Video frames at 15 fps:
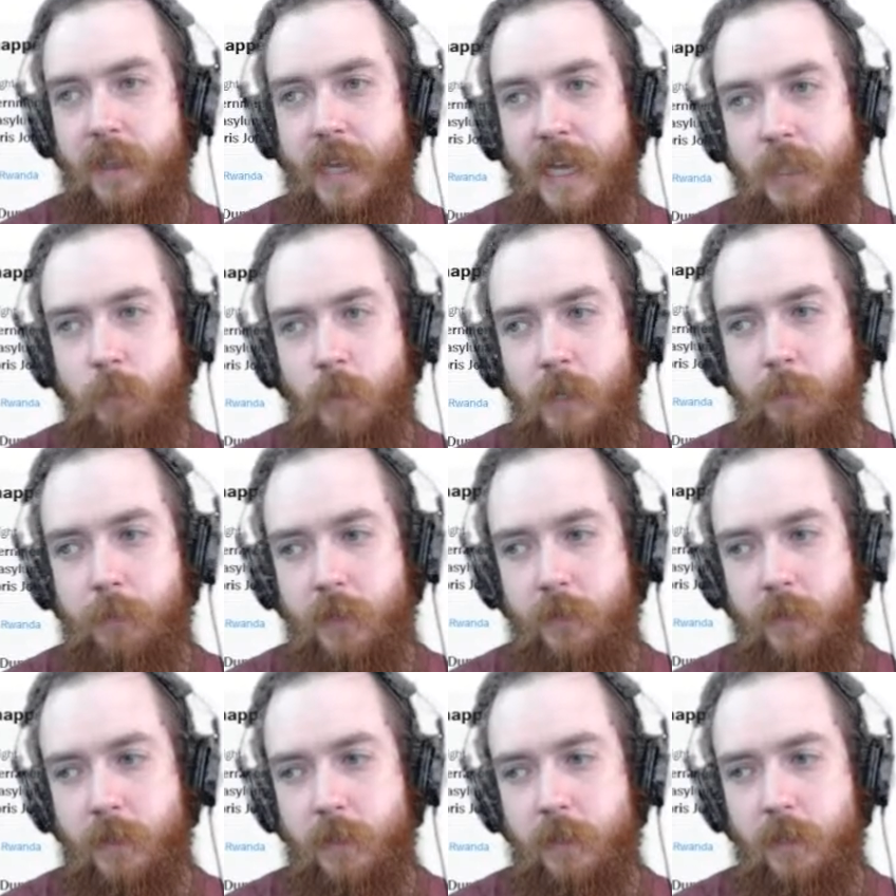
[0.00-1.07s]
last white pill,
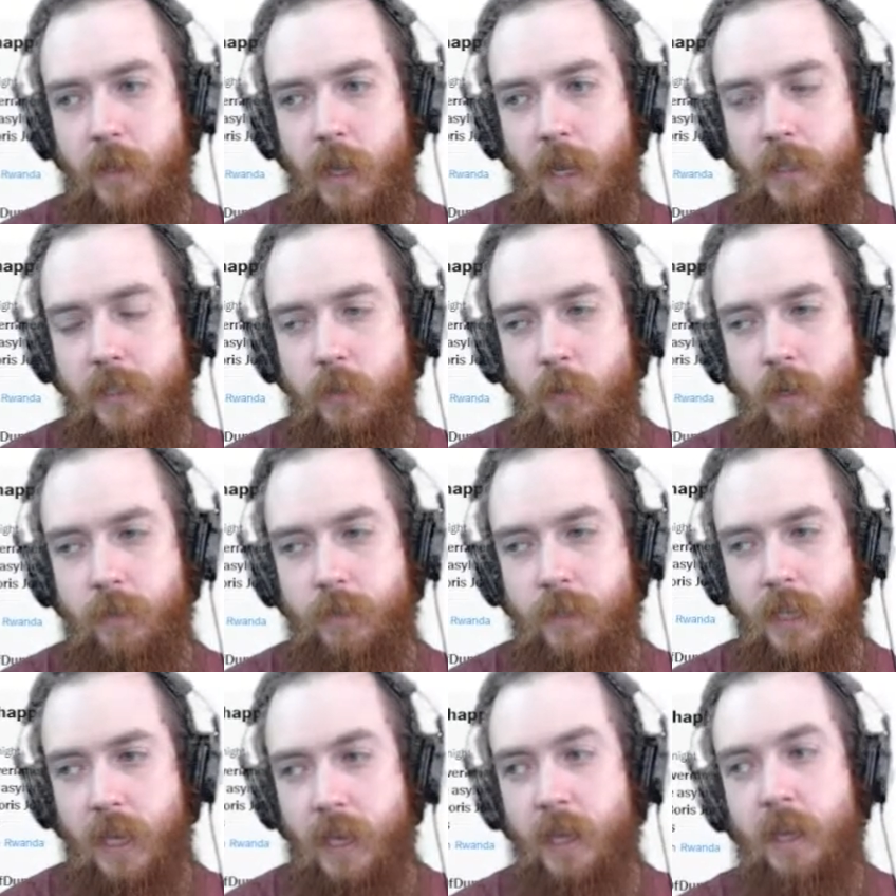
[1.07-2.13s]
the story of the
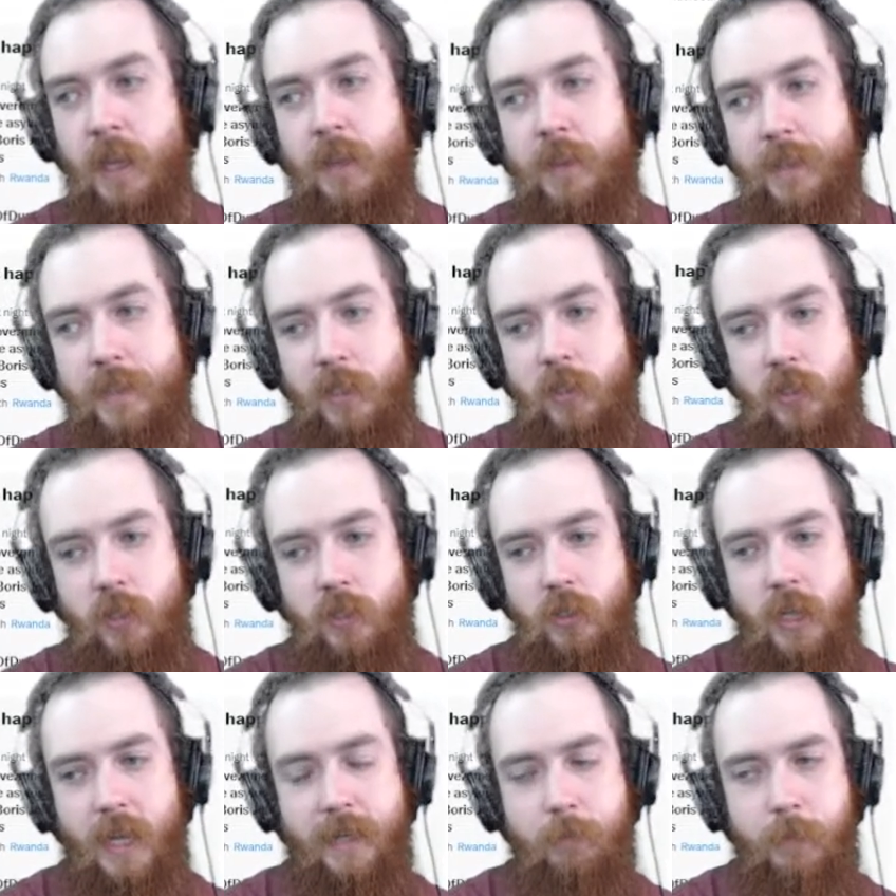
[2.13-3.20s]
day. This is just
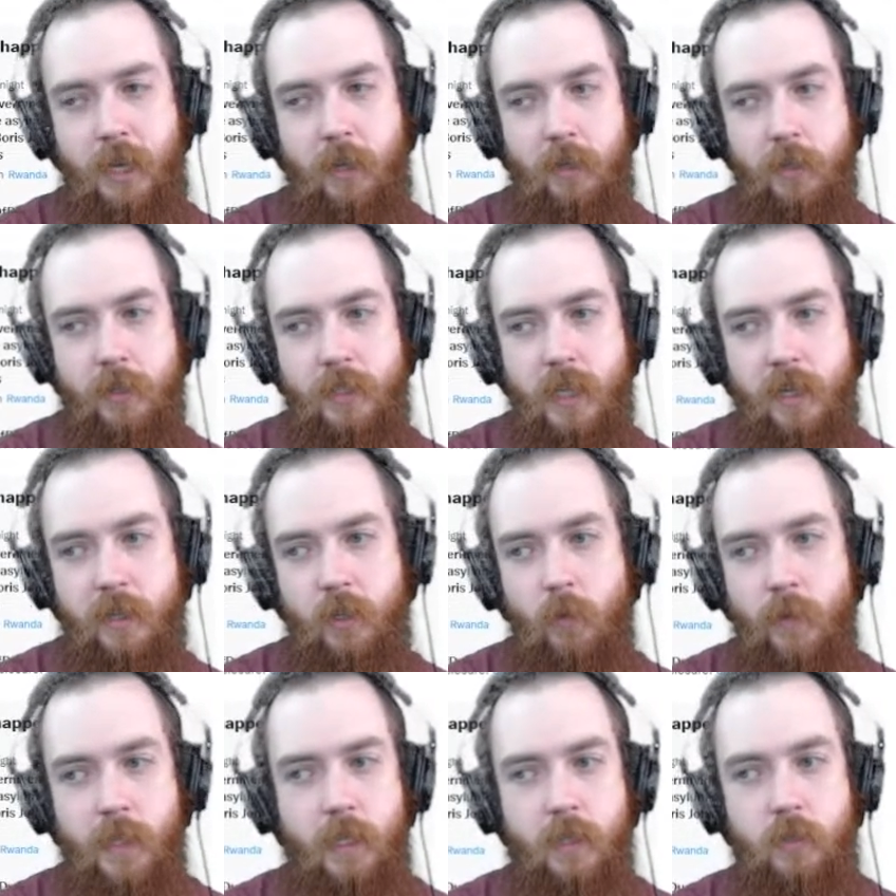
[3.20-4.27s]
Jack Mahler's
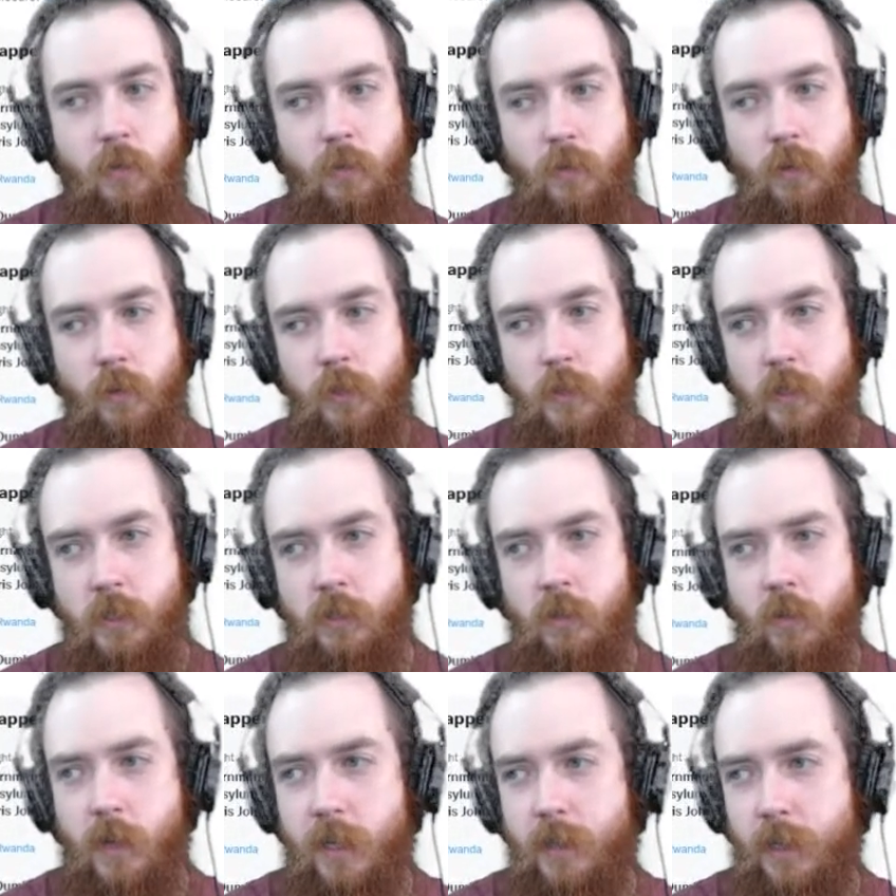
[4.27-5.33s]
going into a grocery
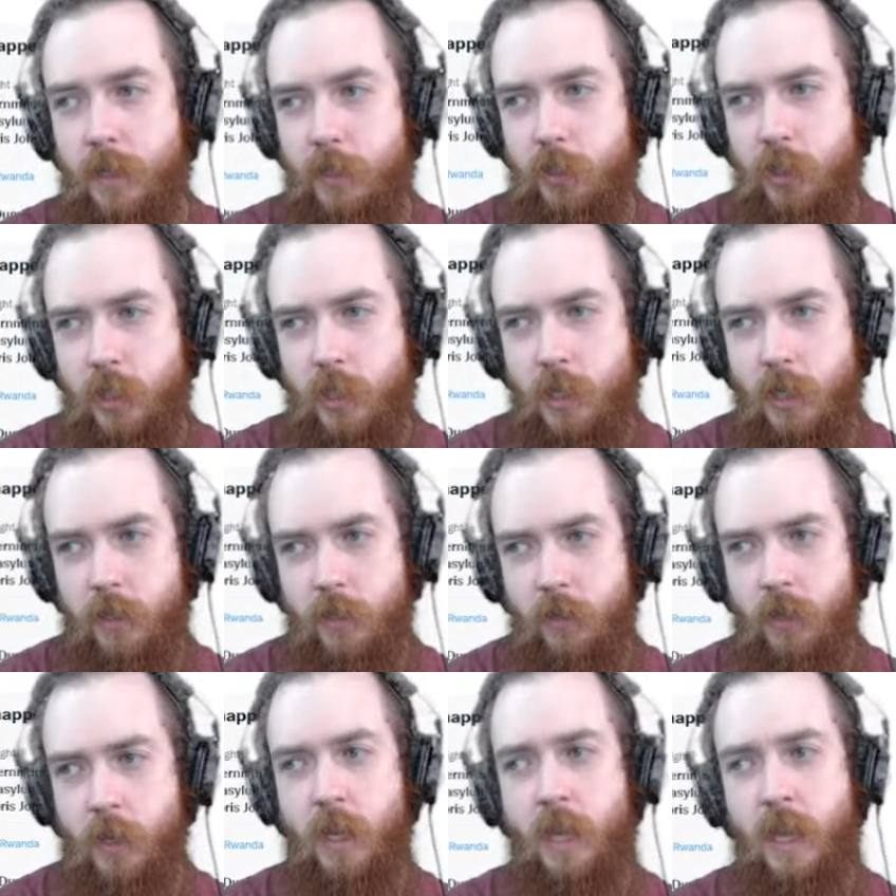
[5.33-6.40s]
store, I think in Chicago,